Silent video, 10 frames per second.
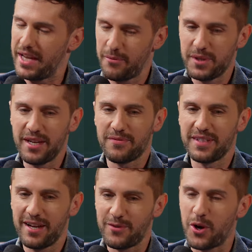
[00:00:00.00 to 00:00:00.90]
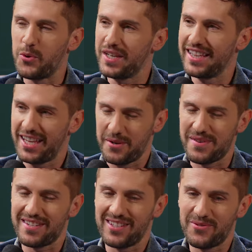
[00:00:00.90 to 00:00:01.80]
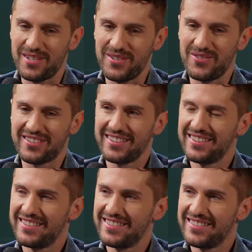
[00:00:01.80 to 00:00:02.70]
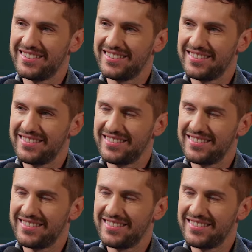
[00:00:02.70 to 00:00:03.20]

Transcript: Yeah, we definitely have coded language yeah. that we use. So we're going to use the